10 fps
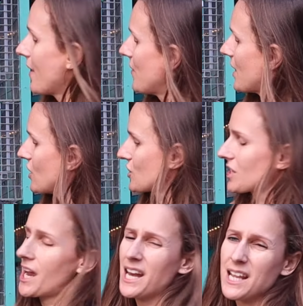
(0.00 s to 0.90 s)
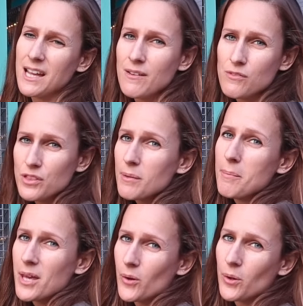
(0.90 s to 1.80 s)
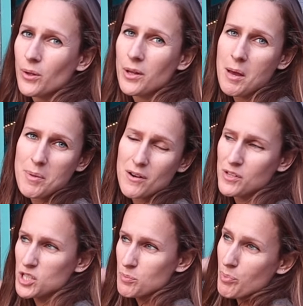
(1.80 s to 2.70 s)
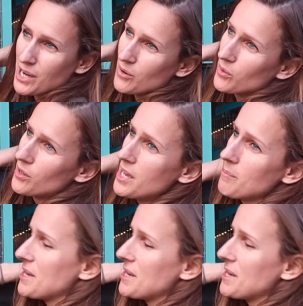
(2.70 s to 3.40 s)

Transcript: and then I just kind of give the middle a bit of a sprinkle